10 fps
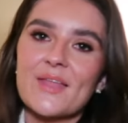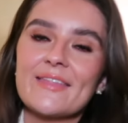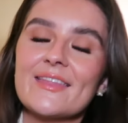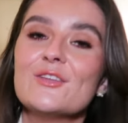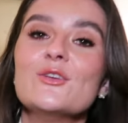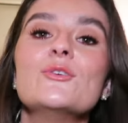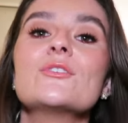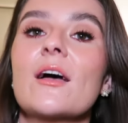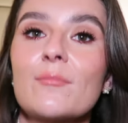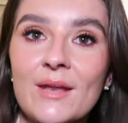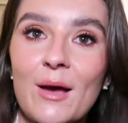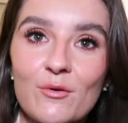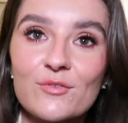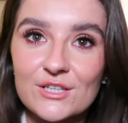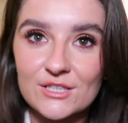And then I'm now
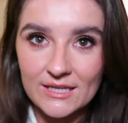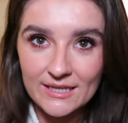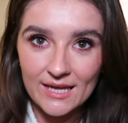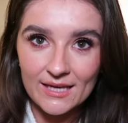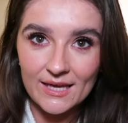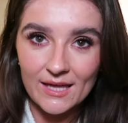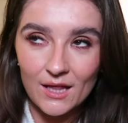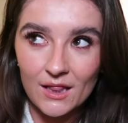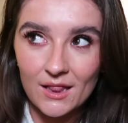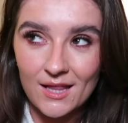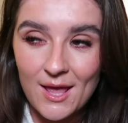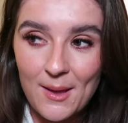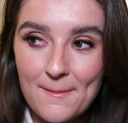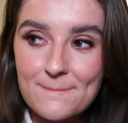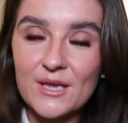officially an it girl.
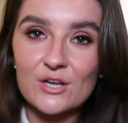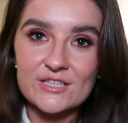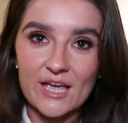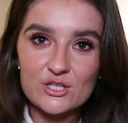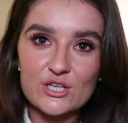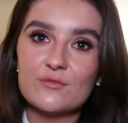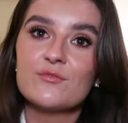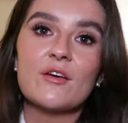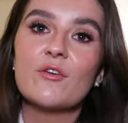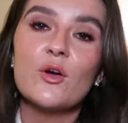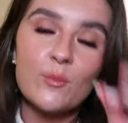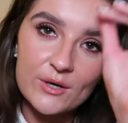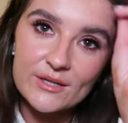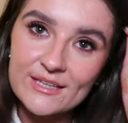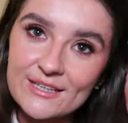because I actually have never owned
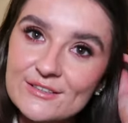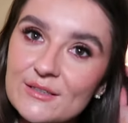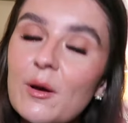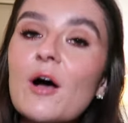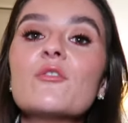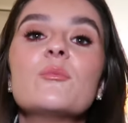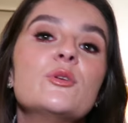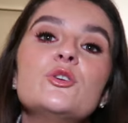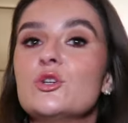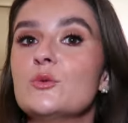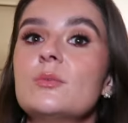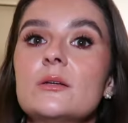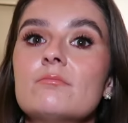one of these apart from a dupe.